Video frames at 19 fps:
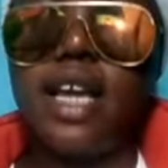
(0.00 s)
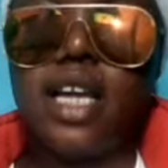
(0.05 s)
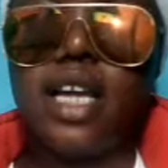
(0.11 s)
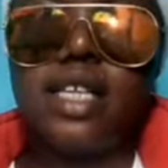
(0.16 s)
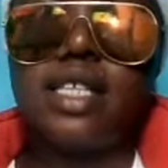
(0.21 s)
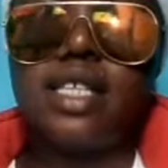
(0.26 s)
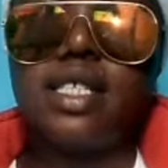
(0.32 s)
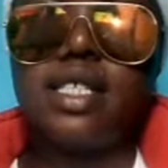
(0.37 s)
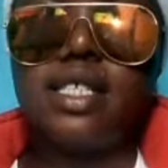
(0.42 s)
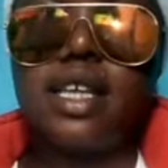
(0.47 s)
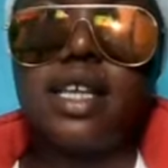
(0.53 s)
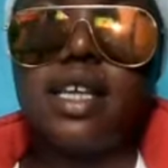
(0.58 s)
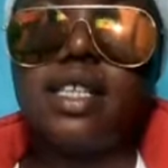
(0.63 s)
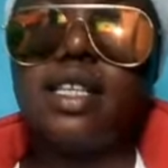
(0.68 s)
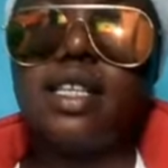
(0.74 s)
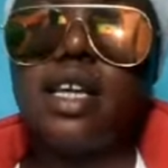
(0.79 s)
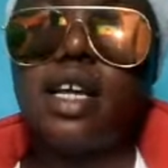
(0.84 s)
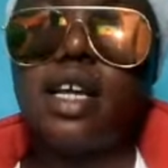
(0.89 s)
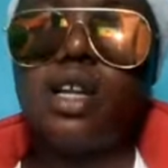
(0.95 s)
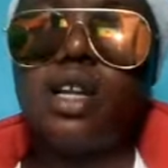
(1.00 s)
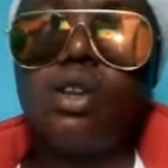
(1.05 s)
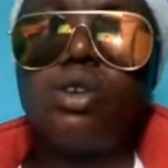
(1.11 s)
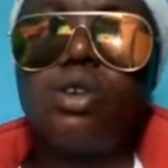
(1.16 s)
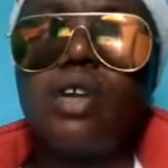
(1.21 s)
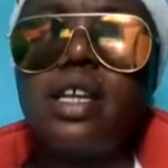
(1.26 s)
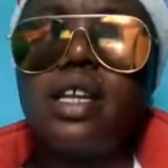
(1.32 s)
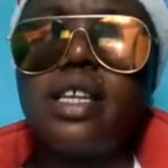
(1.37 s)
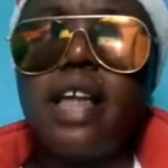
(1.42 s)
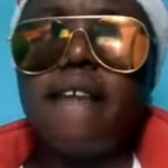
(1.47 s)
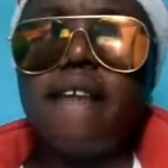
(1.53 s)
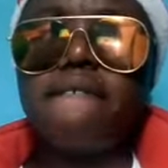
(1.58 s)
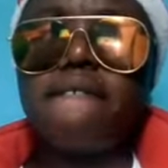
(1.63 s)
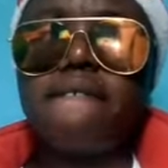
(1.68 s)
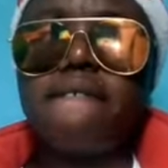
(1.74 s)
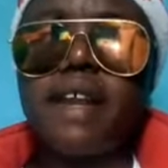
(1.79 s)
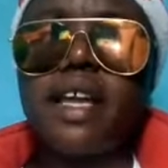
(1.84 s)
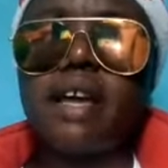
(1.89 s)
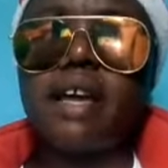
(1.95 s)
Understand? Let that
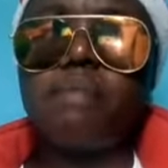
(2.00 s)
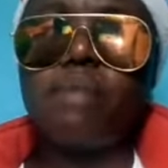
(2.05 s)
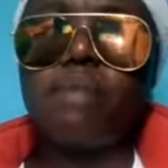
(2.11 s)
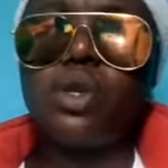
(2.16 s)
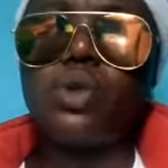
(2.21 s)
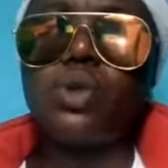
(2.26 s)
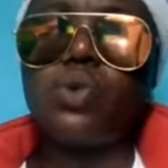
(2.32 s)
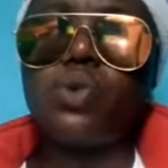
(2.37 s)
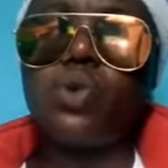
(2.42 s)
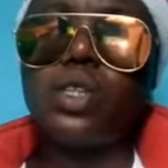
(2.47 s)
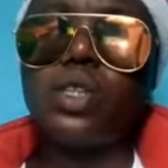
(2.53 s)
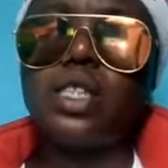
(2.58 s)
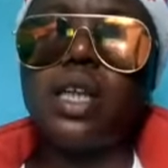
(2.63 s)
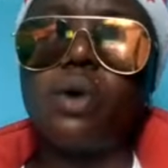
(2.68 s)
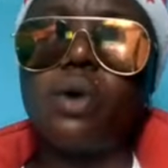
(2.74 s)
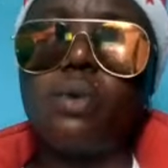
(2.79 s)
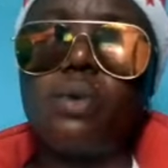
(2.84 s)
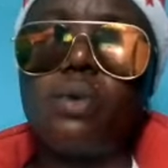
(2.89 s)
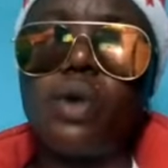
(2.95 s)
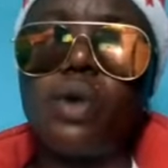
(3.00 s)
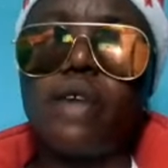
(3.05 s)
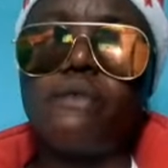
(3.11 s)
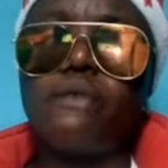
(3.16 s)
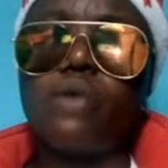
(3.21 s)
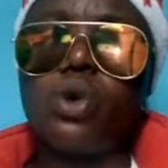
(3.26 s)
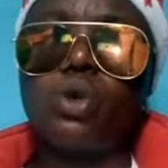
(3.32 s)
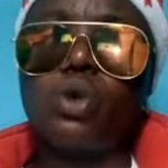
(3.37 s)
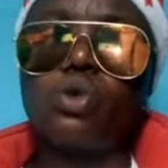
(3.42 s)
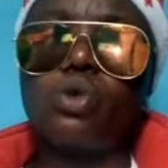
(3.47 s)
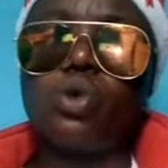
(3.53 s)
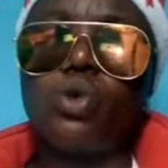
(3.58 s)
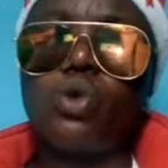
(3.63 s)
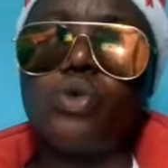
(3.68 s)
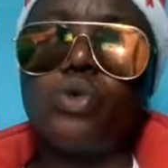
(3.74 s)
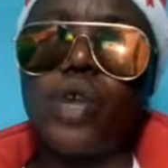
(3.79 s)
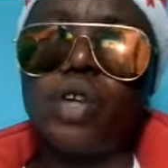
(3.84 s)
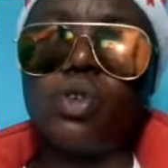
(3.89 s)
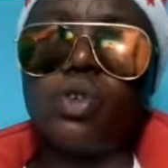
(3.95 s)
fire be the one that will give God
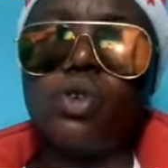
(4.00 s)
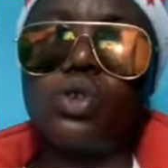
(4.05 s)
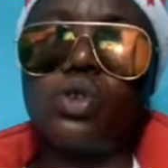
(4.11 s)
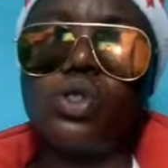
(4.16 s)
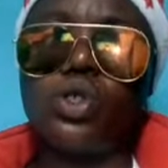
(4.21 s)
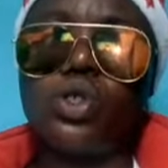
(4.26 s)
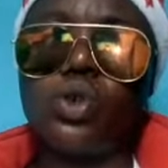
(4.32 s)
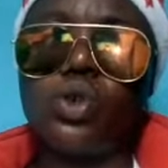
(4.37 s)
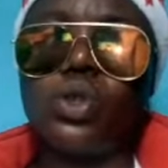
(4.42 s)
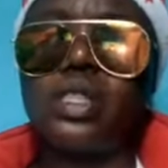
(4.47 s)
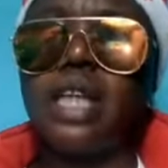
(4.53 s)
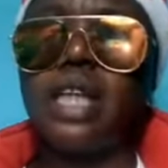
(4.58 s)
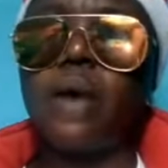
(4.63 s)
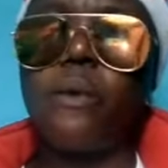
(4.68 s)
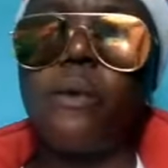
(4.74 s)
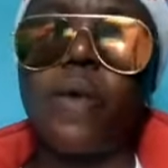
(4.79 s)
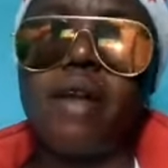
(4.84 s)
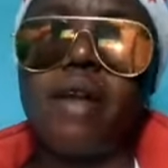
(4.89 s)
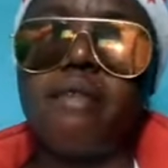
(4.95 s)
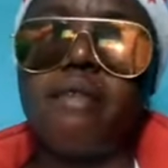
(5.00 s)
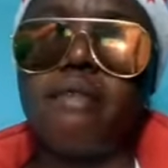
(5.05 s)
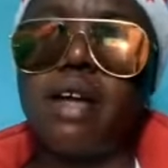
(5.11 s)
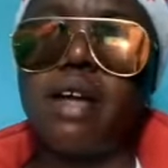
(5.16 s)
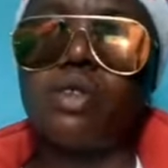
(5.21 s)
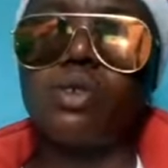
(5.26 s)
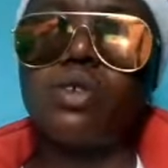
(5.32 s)
glory, not the other way around.